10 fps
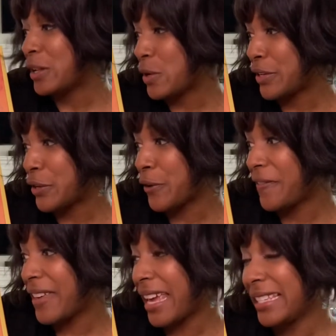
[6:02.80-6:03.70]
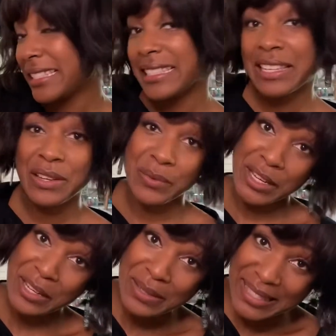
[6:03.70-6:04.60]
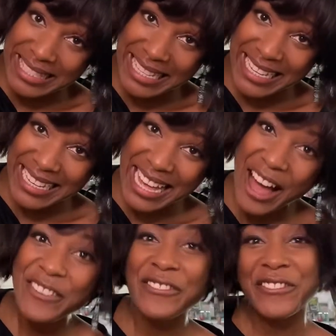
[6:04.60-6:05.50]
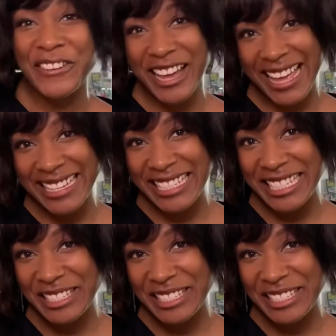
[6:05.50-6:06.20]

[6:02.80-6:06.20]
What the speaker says: on your face when you see a friend.